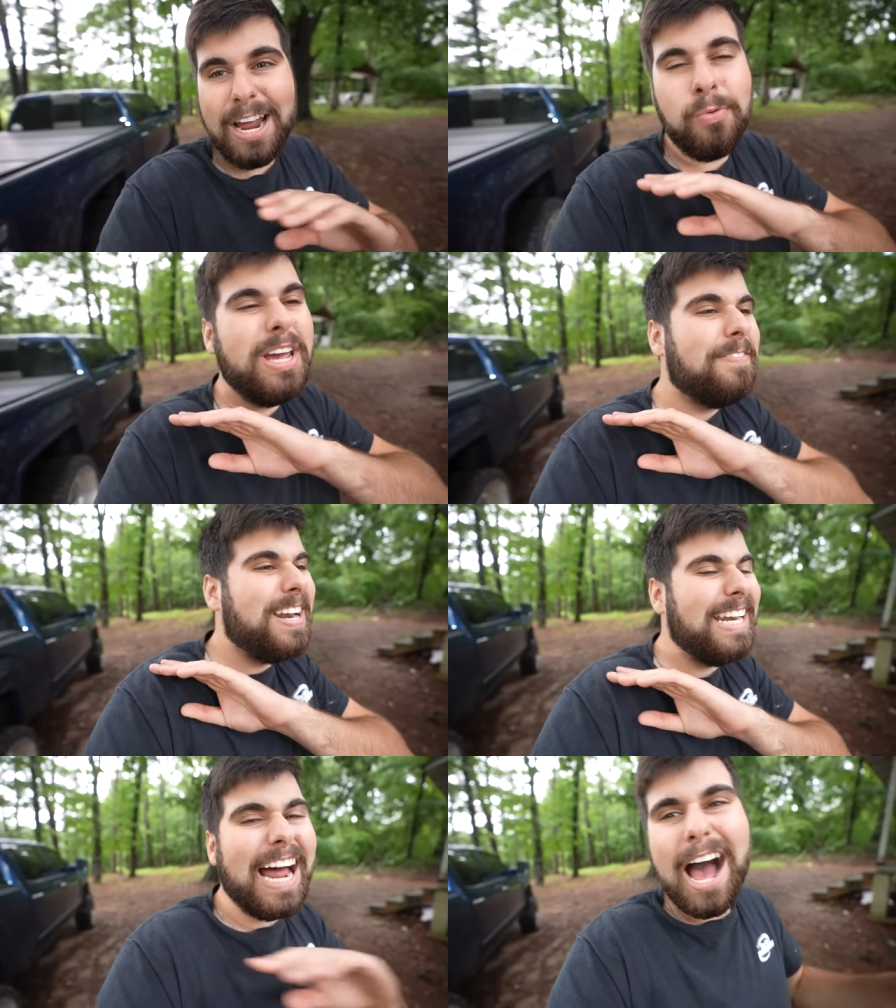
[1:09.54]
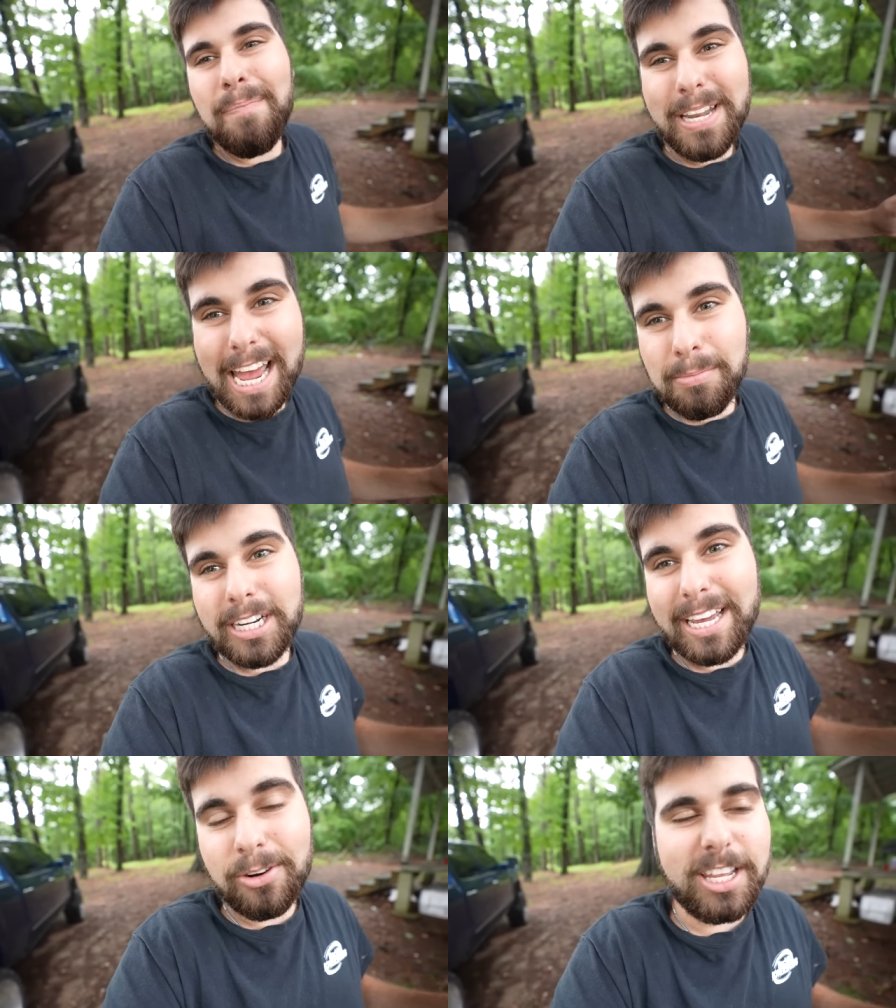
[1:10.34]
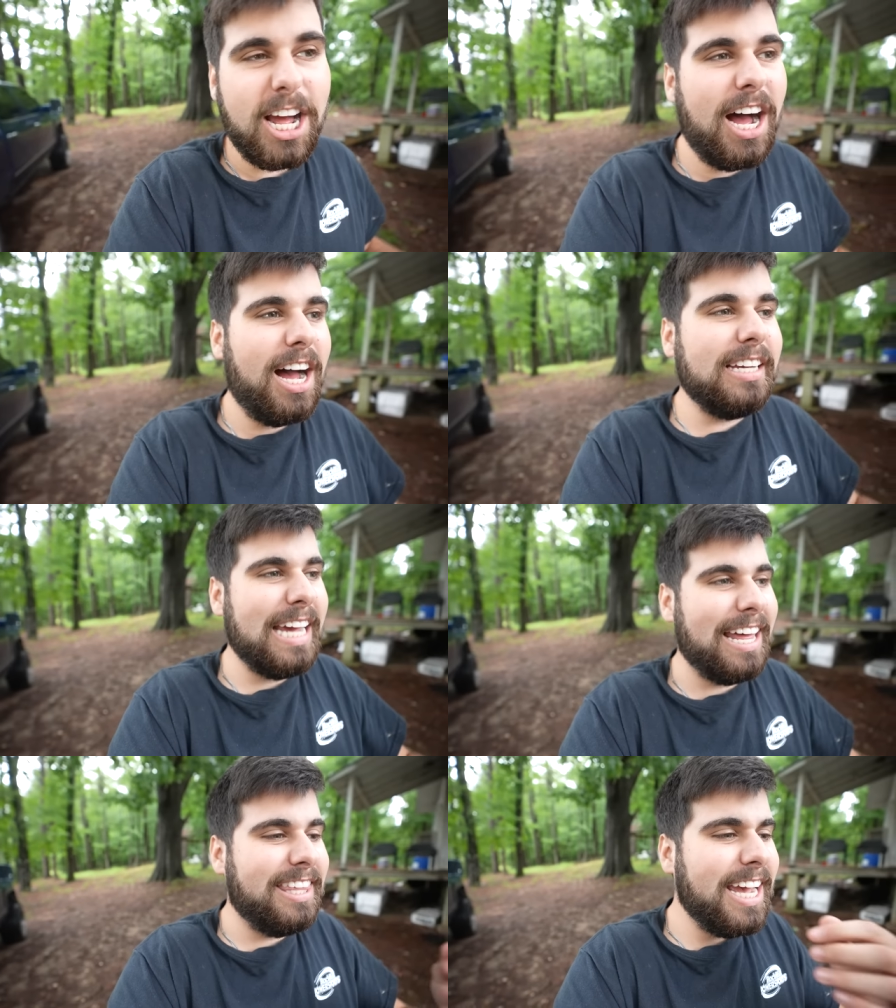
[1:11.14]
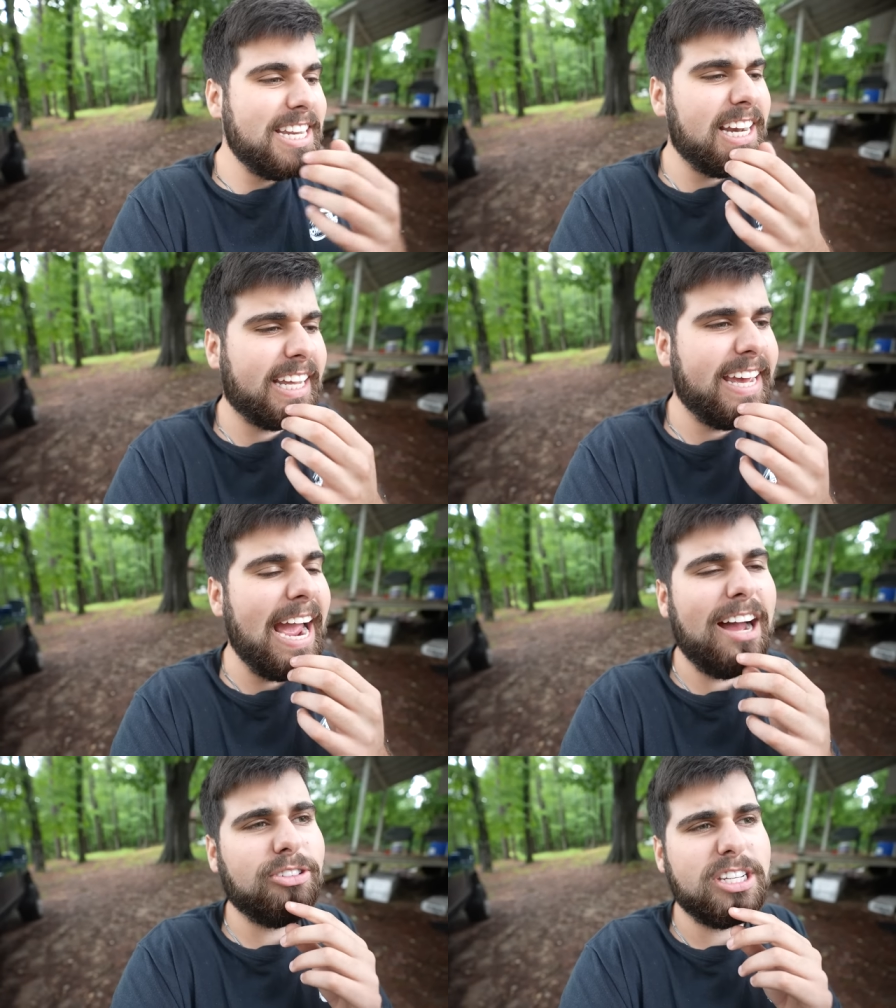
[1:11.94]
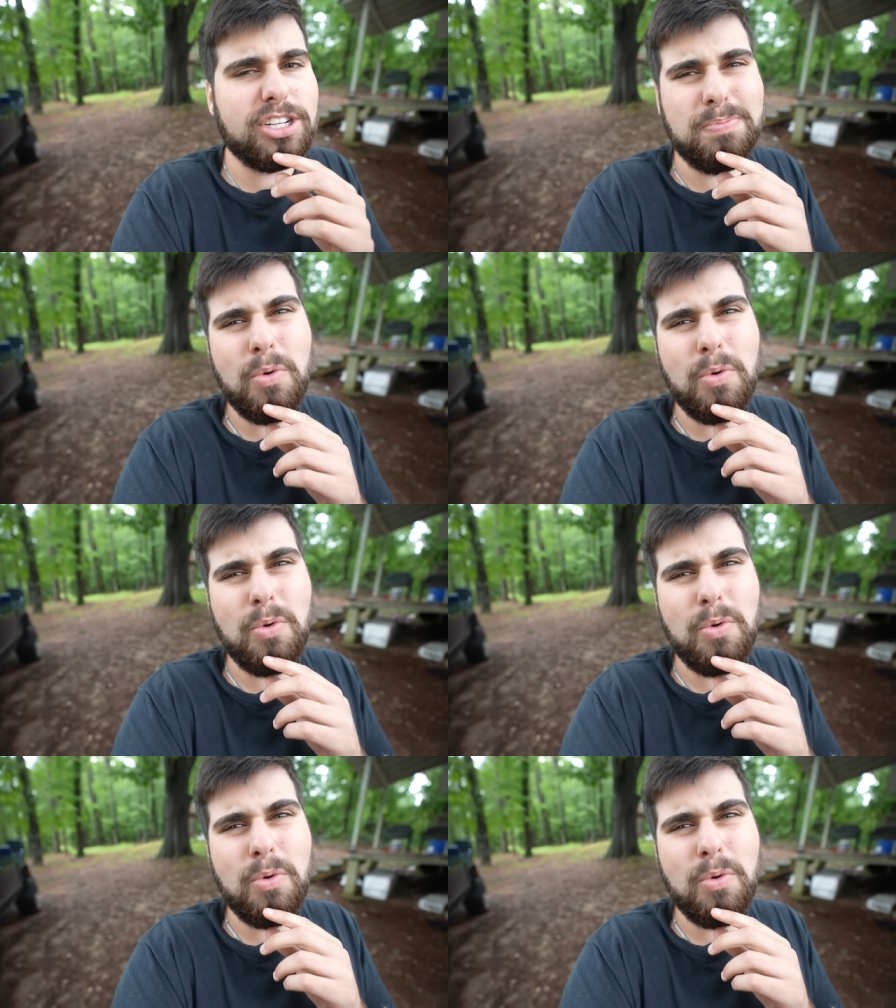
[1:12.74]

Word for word: And we have not been able to get rid of the hogs. I think I did a count this